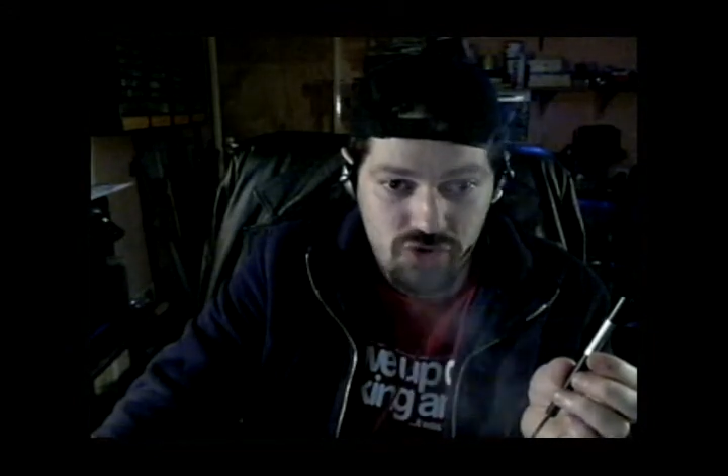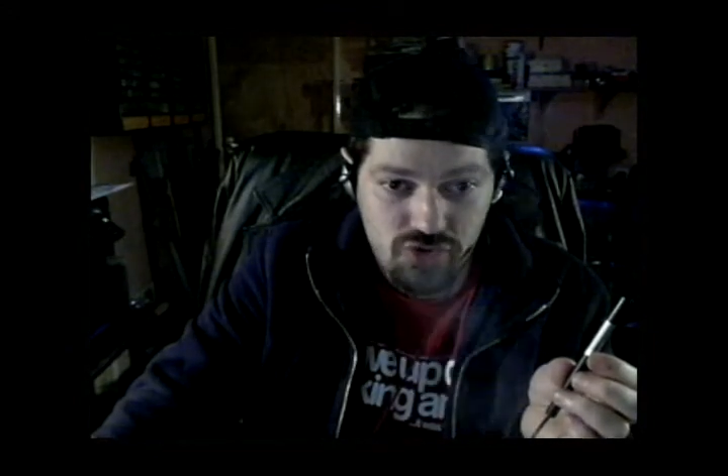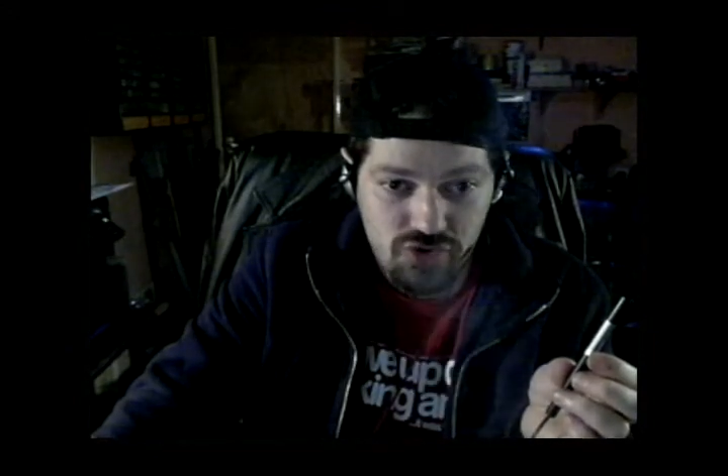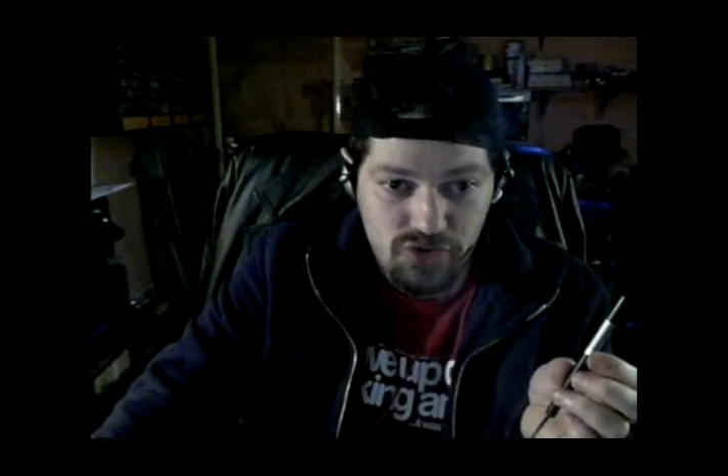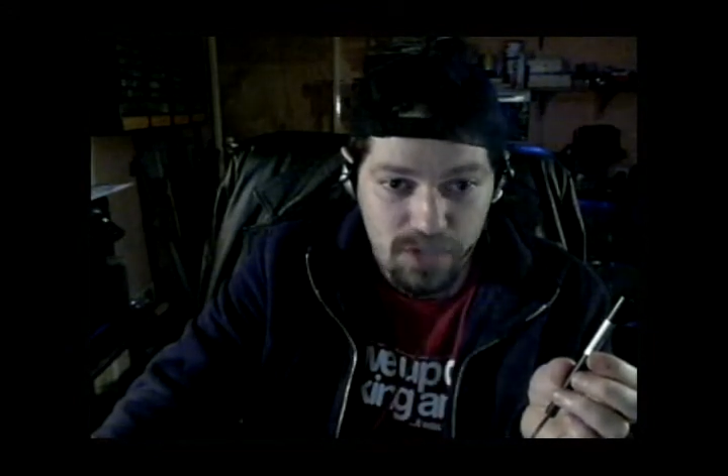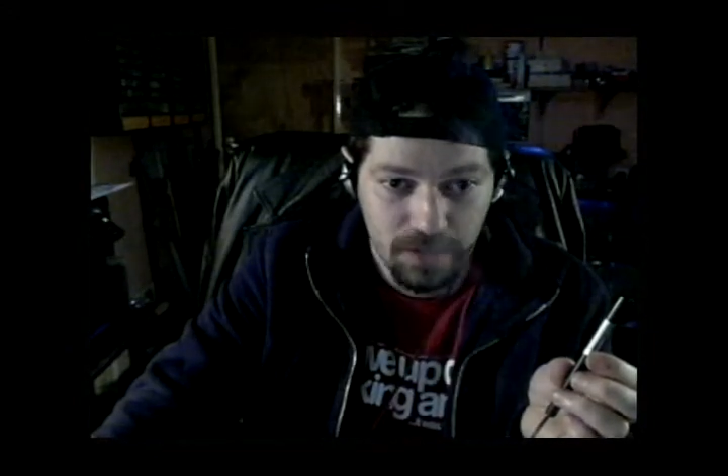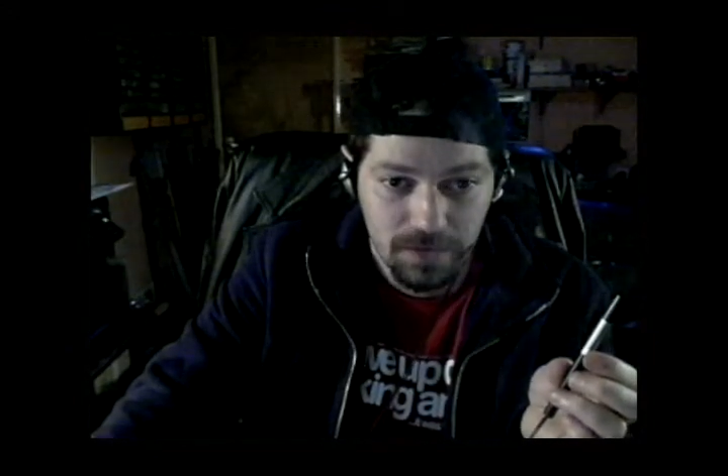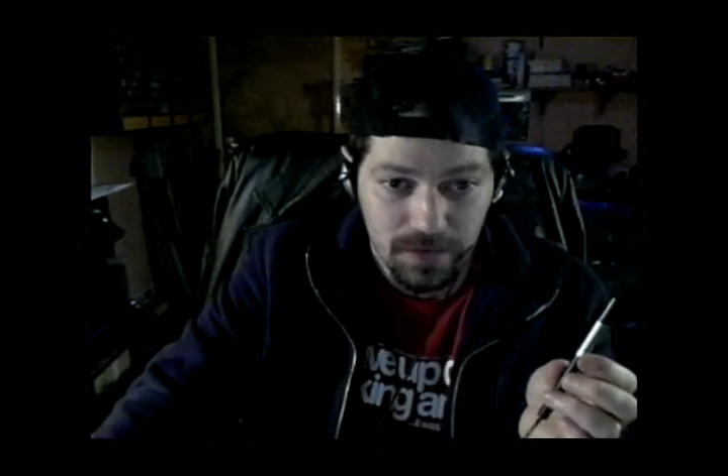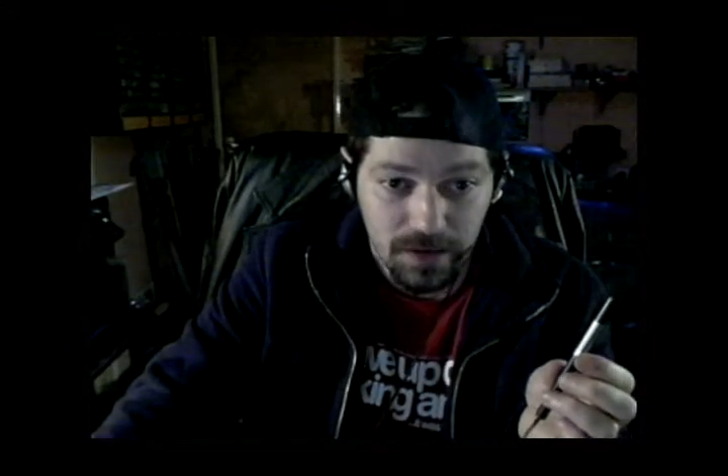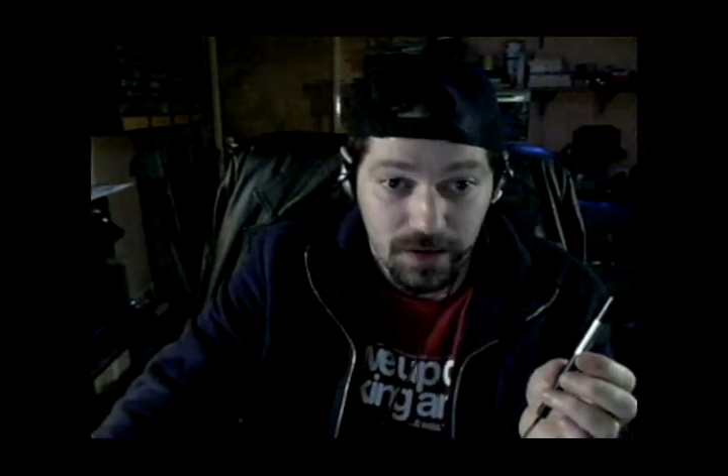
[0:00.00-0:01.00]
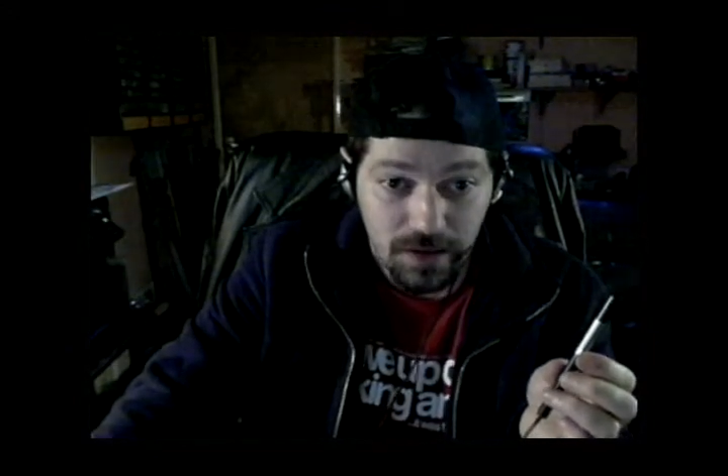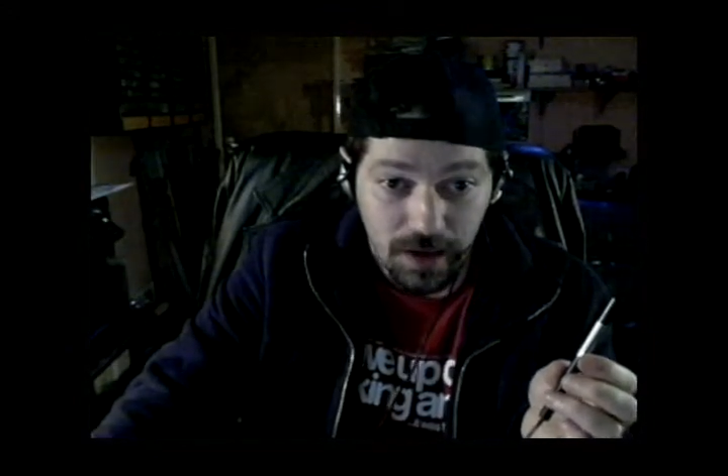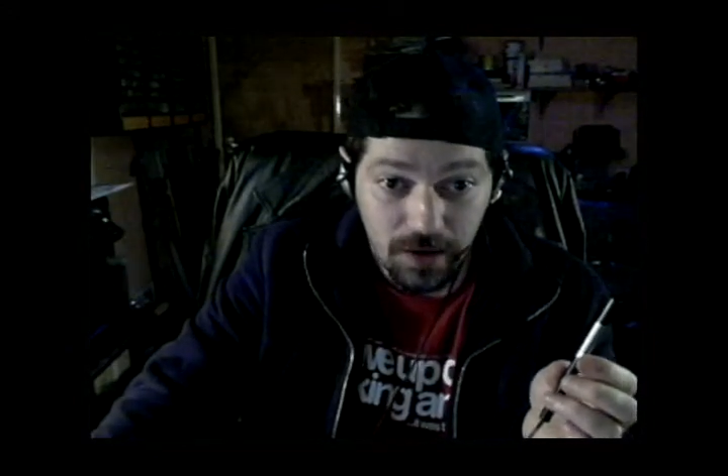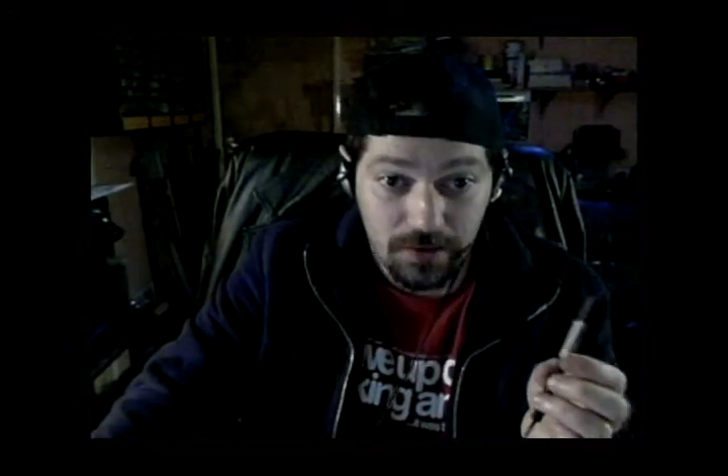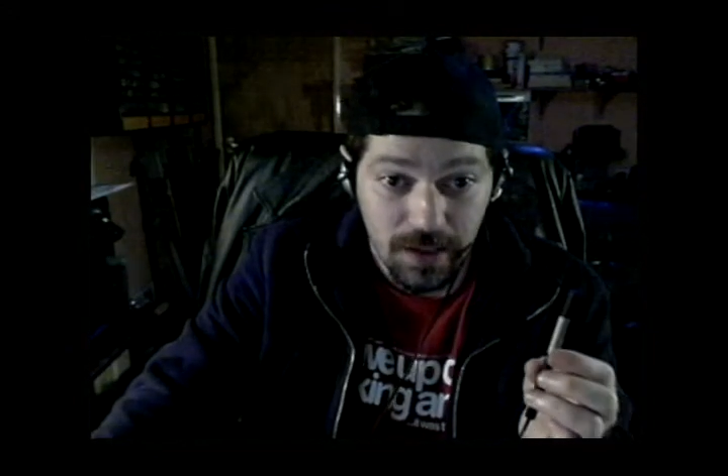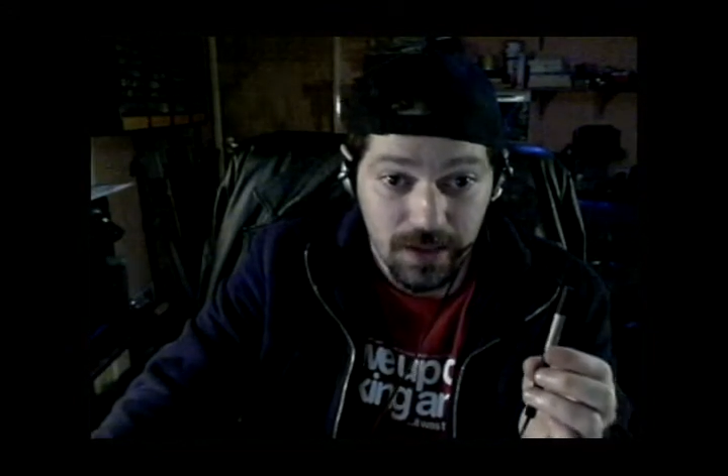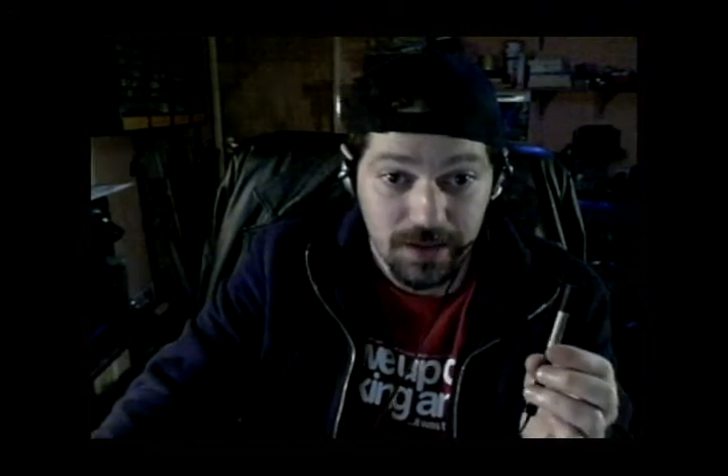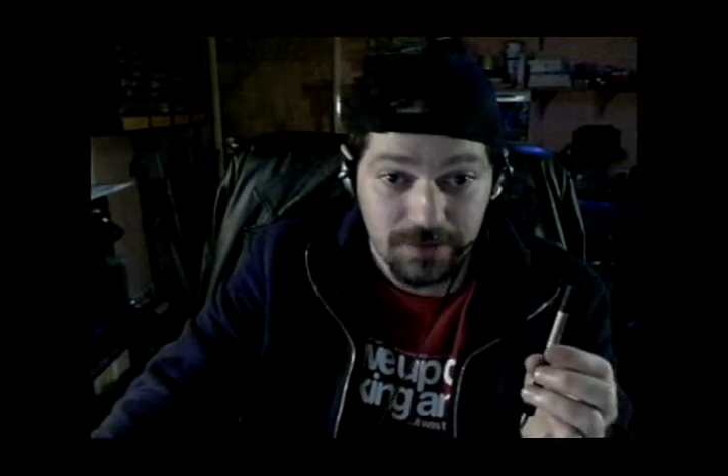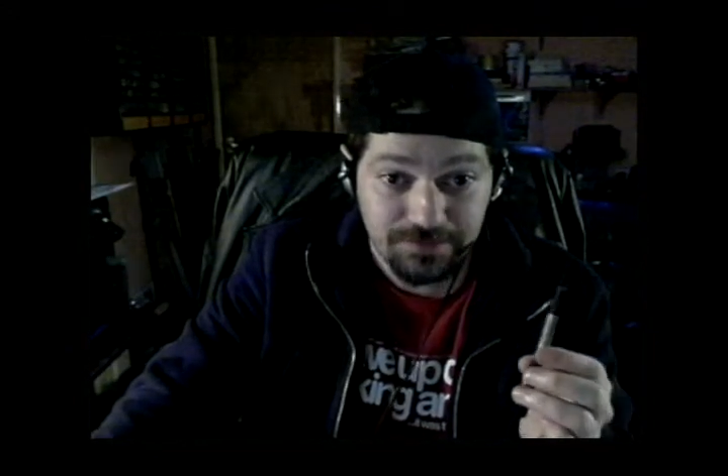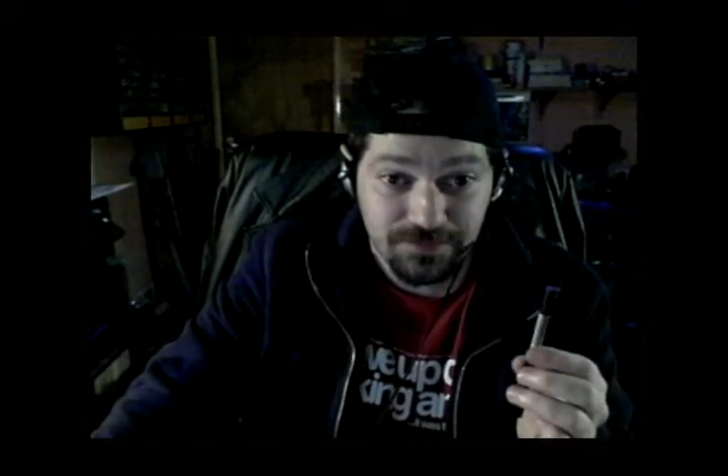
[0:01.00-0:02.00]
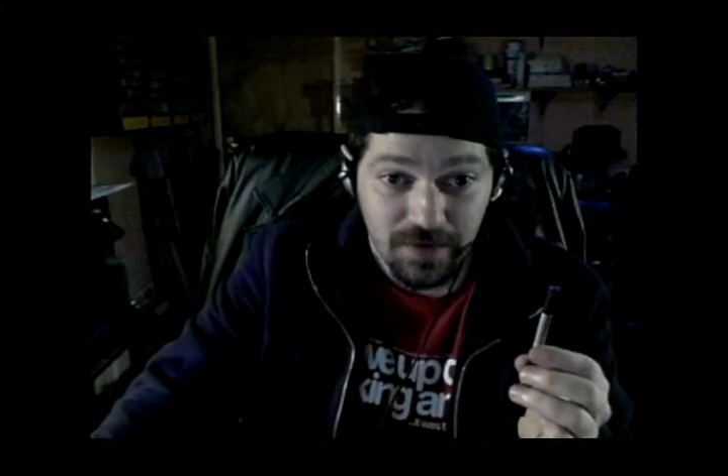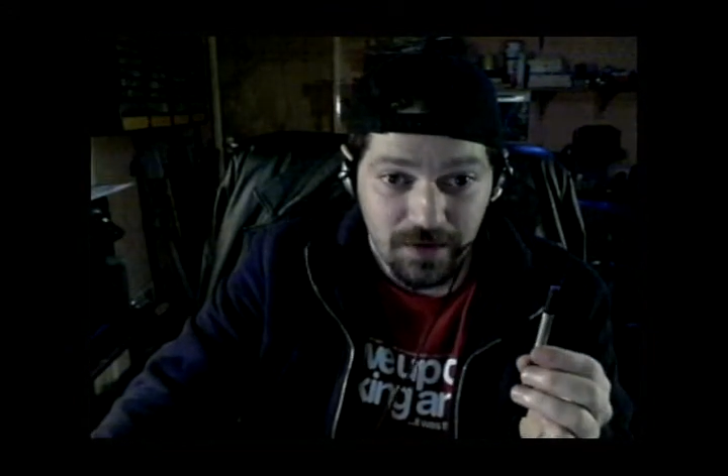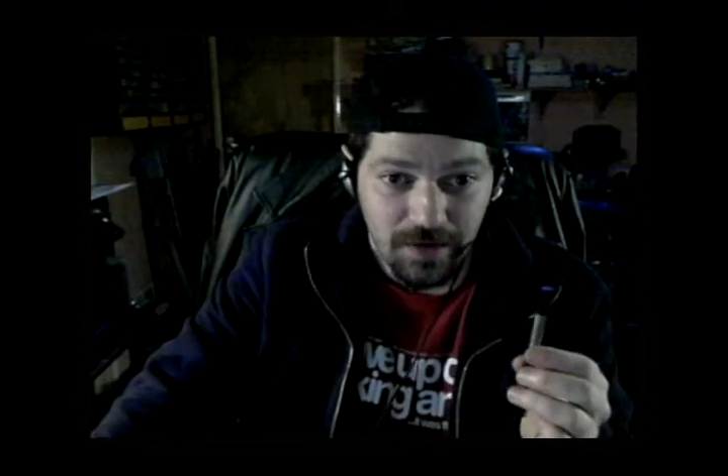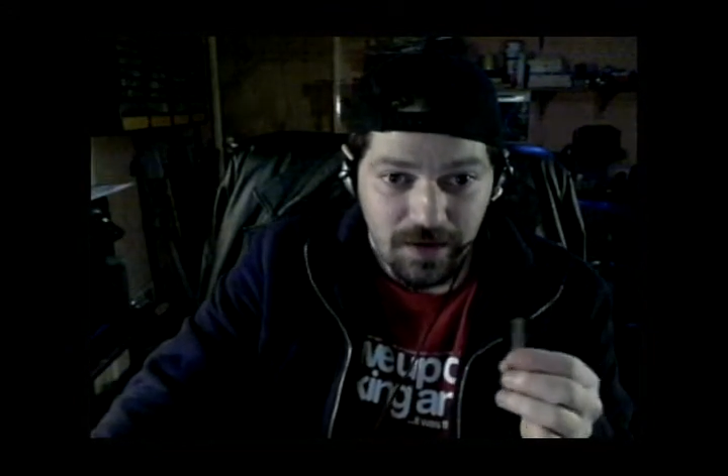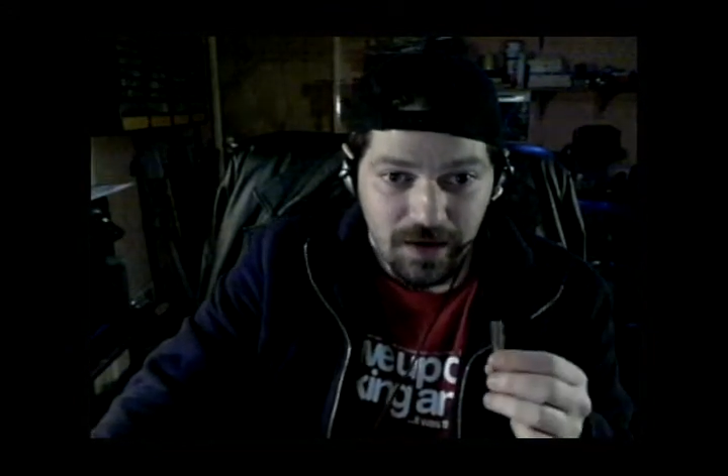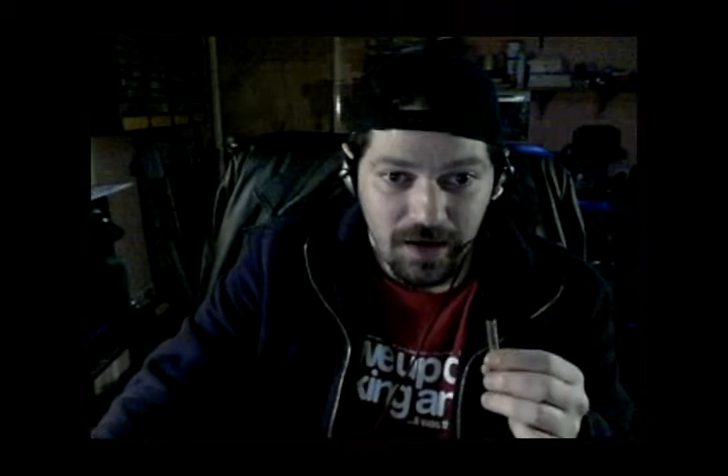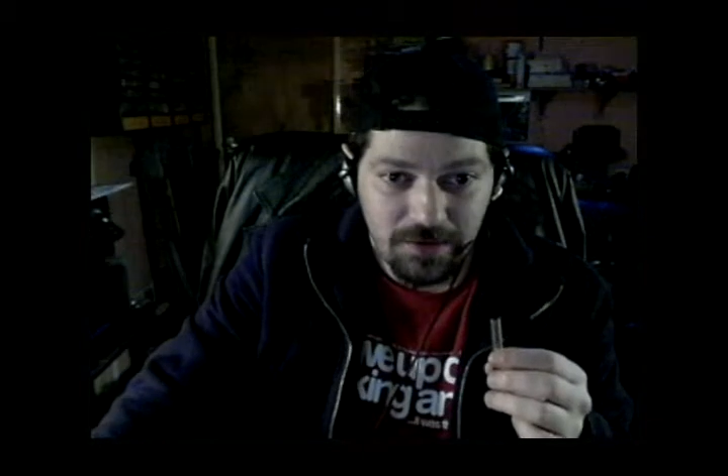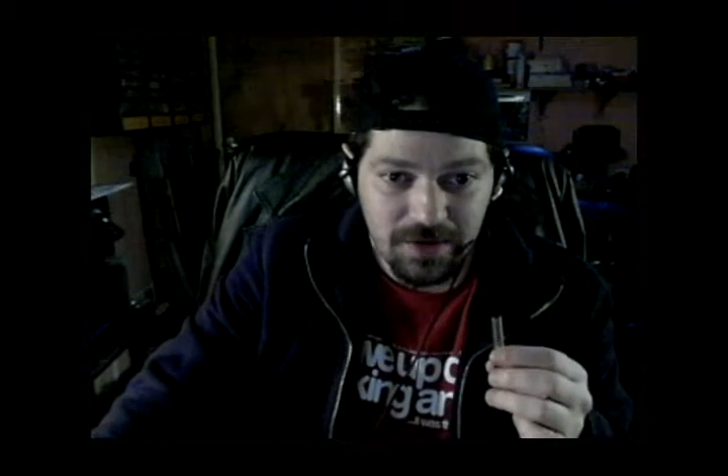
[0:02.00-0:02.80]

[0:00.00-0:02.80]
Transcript: Oh, hey. Hello there, my good YouTubers.